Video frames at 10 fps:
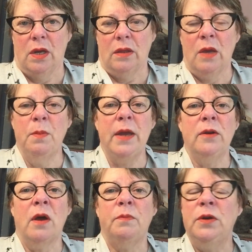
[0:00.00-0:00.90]
They might
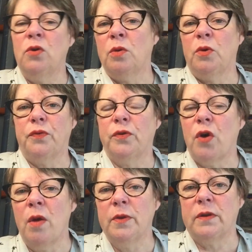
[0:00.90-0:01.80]
not be normal for
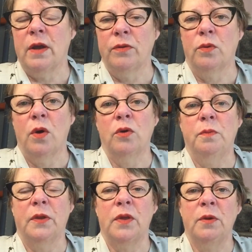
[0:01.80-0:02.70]
Thomas down the road,
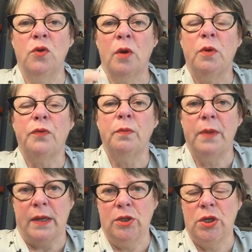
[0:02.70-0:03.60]
but they're normal for
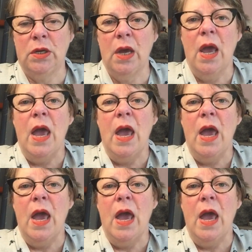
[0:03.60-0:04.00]
Benji.